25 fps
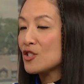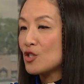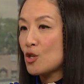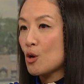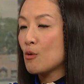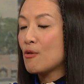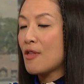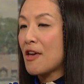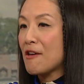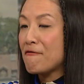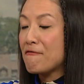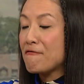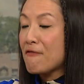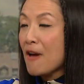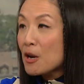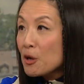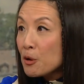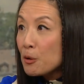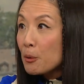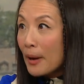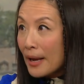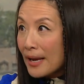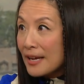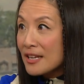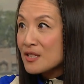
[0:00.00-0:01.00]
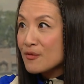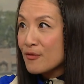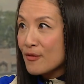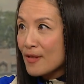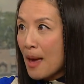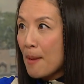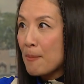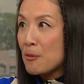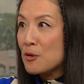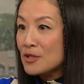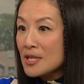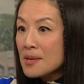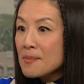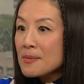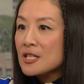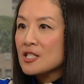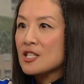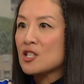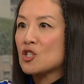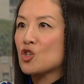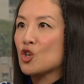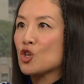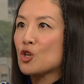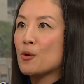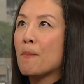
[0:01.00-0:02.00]
And so they fundraise for that museum
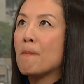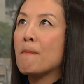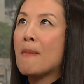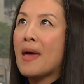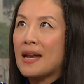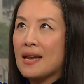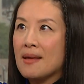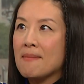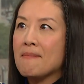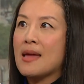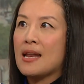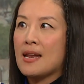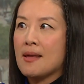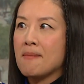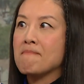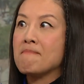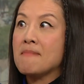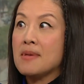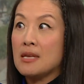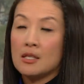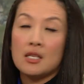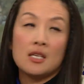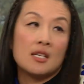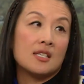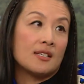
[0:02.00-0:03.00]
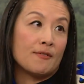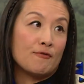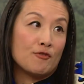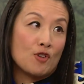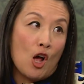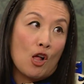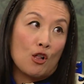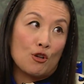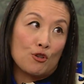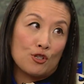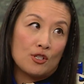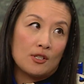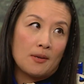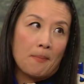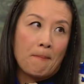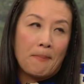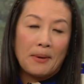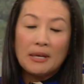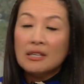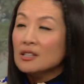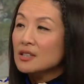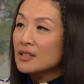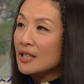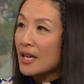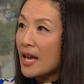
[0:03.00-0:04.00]
because it took many, many millions of dollars to
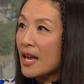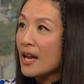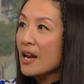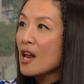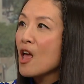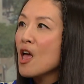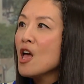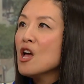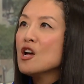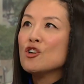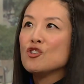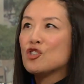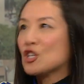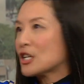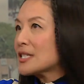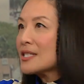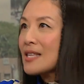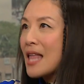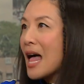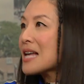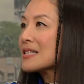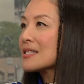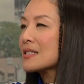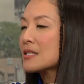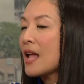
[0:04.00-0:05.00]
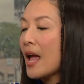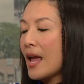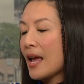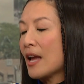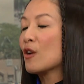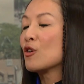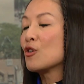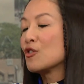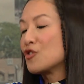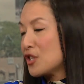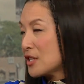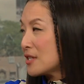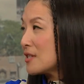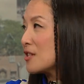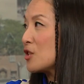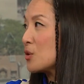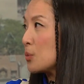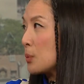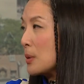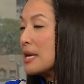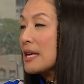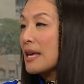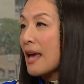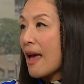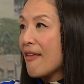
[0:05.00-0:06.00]
build it. Just last night or just
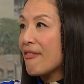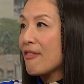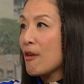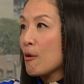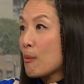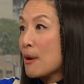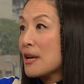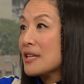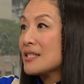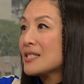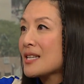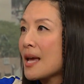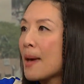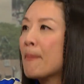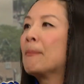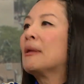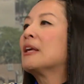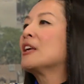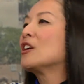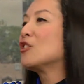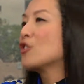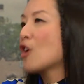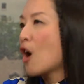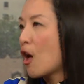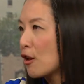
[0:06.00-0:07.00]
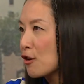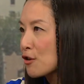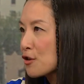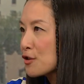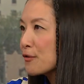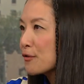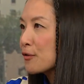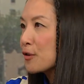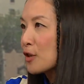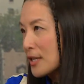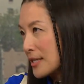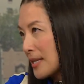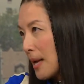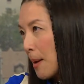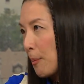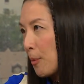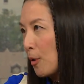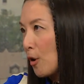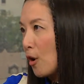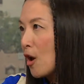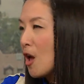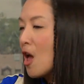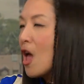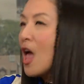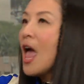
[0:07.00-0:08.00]
this weekend, they raised $10 million, for example.
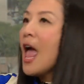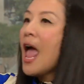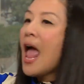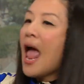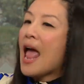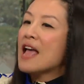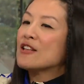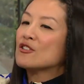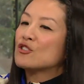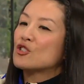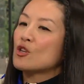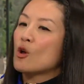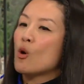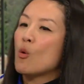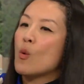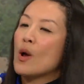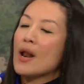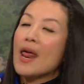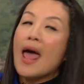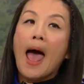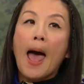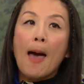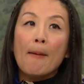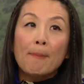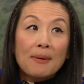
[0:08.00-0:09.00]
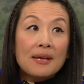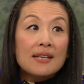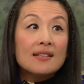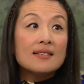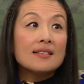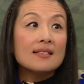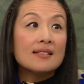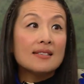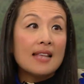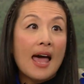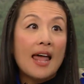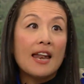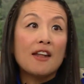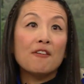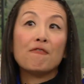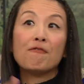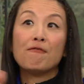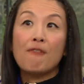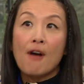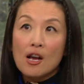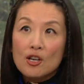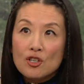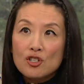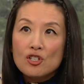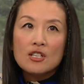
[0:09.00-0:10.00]
Wow. And so what happens is that it
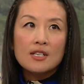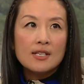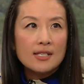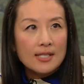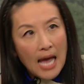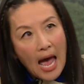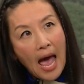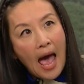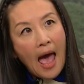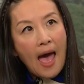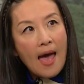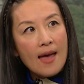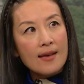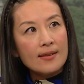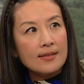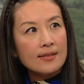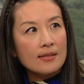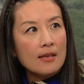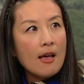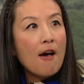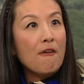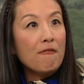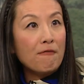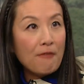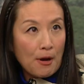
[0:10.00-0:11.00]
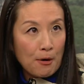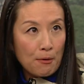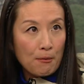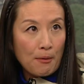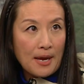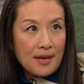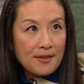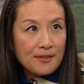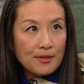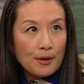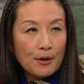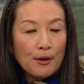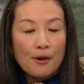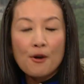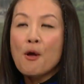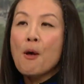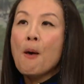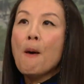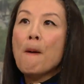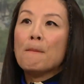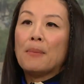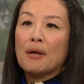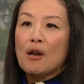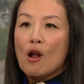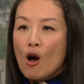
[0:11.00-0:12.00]
functions as a fundraiser,
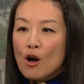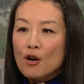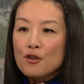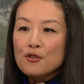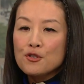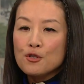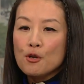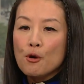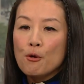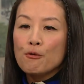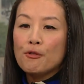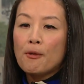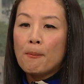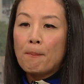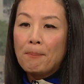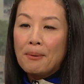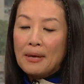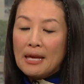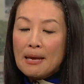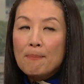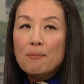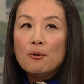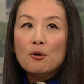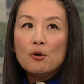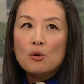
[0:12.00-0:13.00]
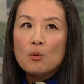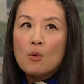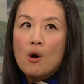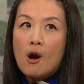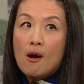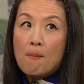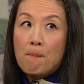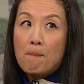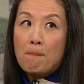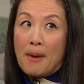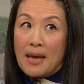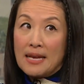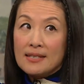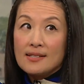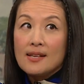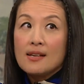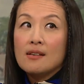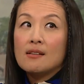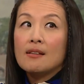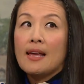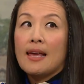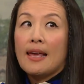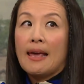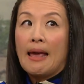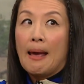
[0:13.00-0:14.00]
but also the people who are
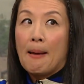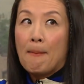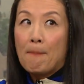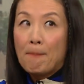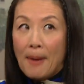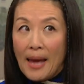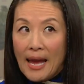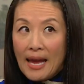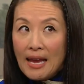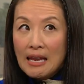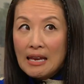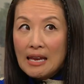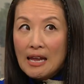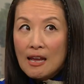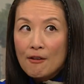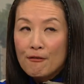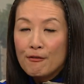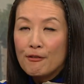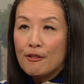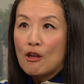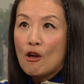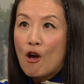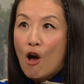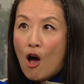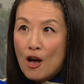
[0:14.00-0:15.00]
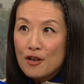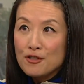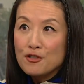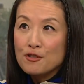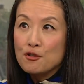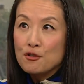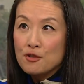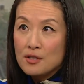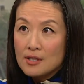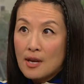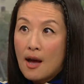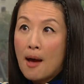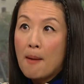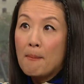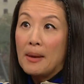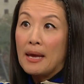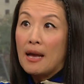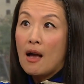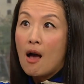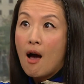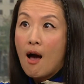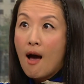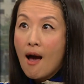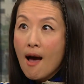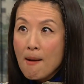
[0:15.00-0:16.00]
basically campaigning for the Oscars
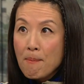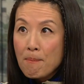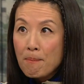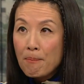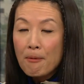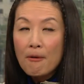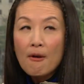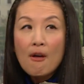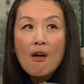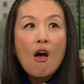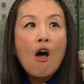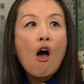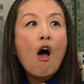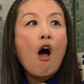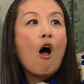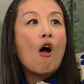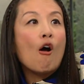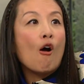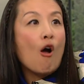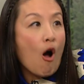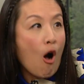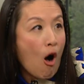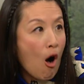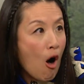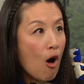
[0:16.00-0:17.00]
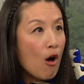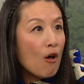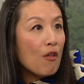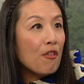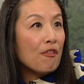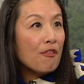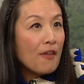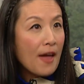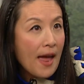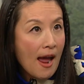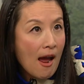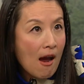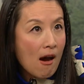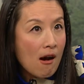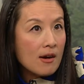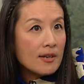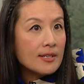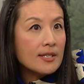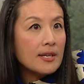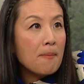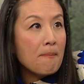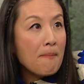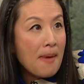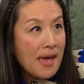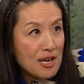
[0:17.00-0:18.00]
coming up are all there
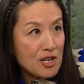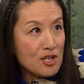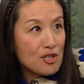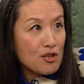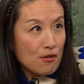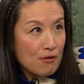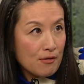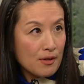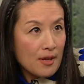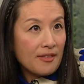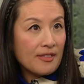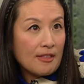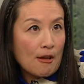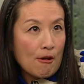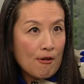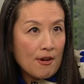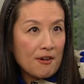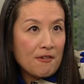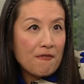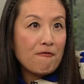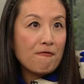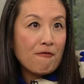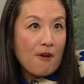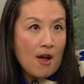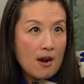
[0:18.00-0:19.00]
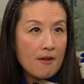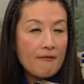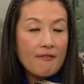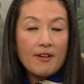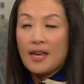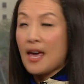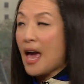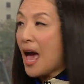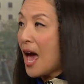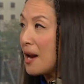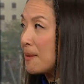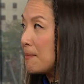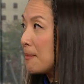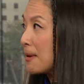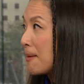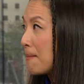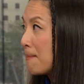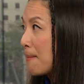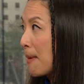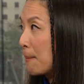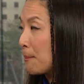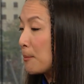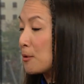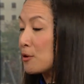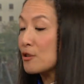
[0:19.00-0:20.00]
to make sure that they're in front of Academy
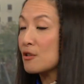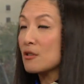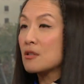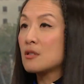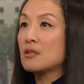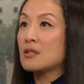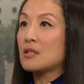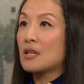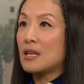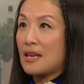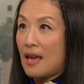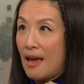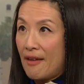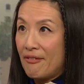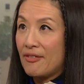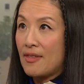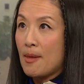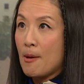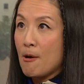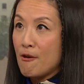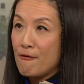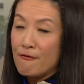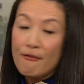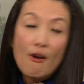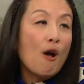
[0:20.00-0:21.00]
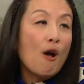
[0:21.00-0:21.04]
members to get their